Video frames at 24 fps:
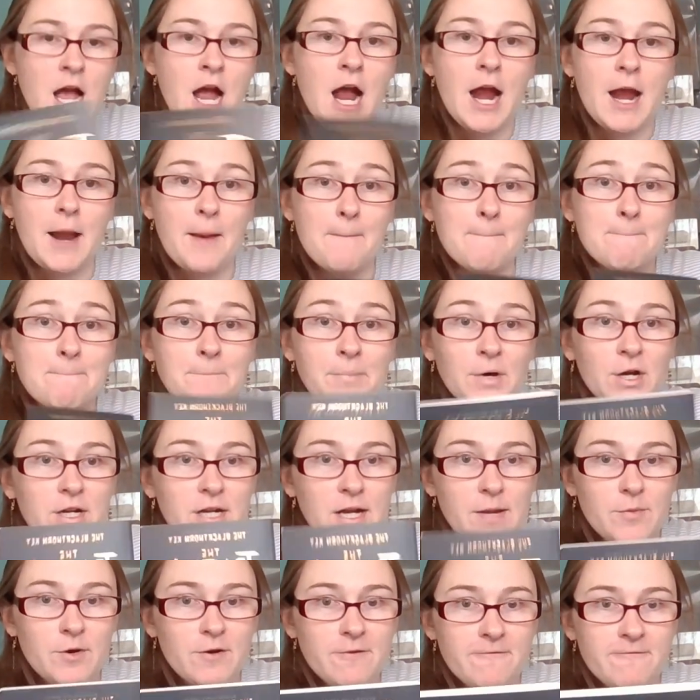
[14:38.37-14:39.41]
All right, book
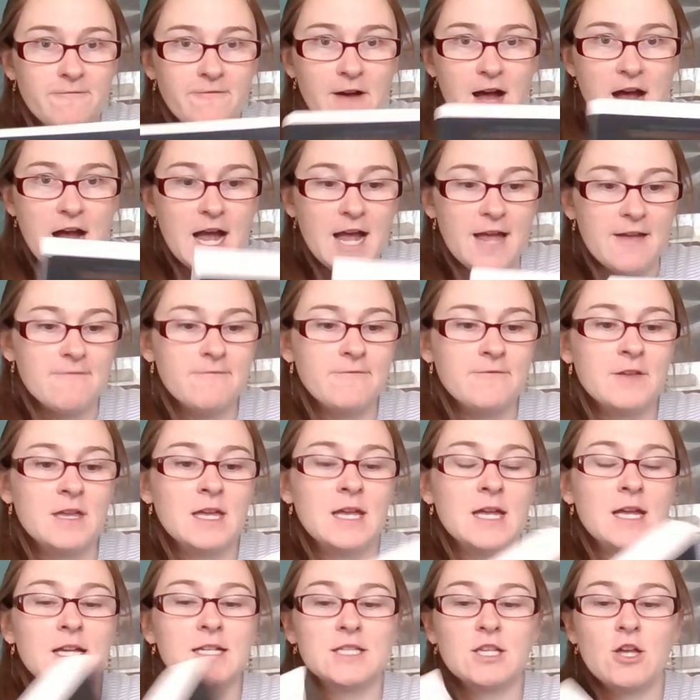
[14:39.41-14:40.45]
number 5
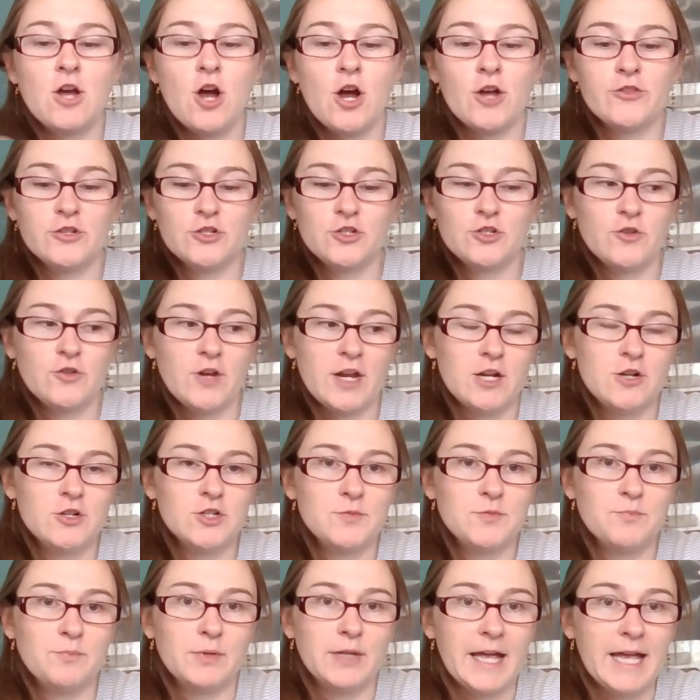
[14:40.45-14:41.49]
is called The
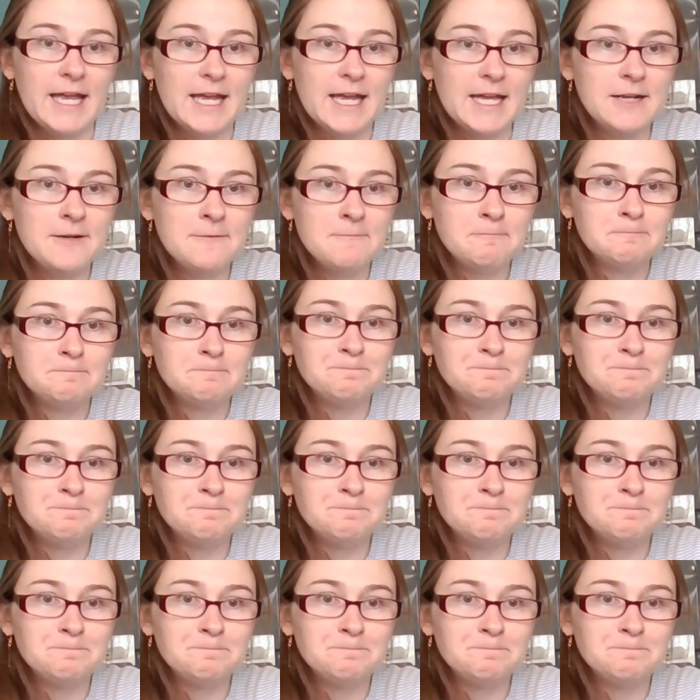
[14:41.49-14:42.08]
Traitor's Blade.